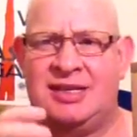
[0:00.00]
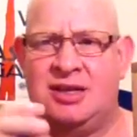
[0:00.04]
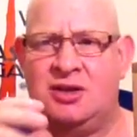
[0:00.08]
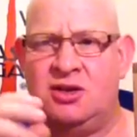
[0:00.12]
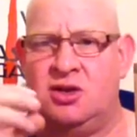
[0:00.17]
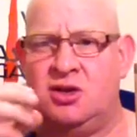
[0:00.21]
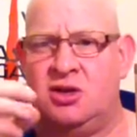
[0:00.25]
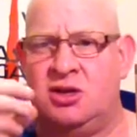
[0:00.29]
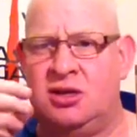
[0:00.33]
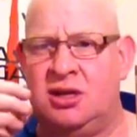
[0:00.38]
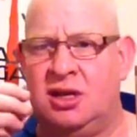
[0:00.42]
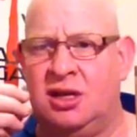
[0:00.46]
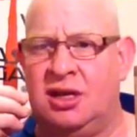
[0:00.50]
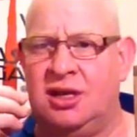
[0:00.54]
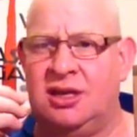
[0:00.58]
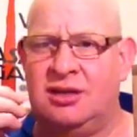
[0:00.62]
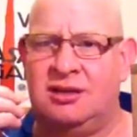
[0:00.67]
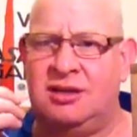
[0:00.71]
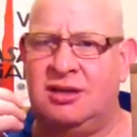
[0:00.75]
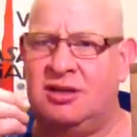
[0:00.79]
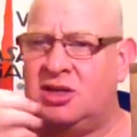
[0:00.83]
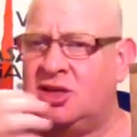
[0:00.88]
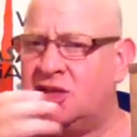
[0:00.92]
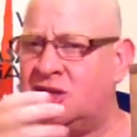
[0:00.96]
and
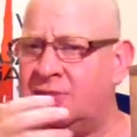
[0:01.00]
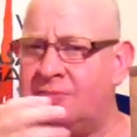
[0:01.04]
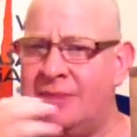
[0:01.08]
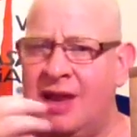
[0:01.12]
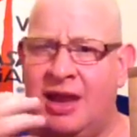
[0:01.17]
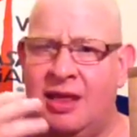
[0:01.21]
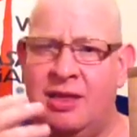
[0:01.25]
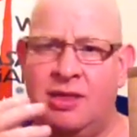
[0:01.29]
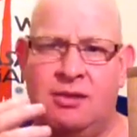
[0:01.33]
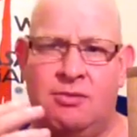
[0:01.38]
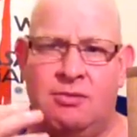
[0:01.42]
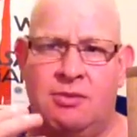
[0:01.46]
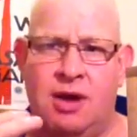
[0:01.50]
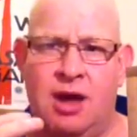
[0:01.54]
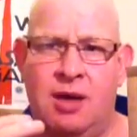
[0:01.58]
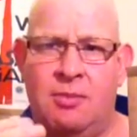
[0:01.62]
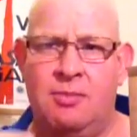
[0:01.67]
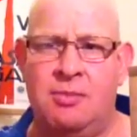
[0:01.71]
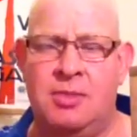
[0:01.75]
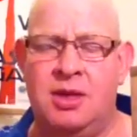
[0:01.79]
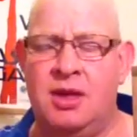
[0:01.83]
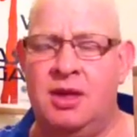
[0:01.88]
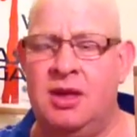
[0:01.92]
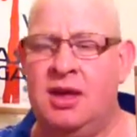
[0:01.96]
the smell of the
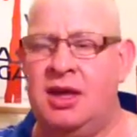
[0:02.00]
rum.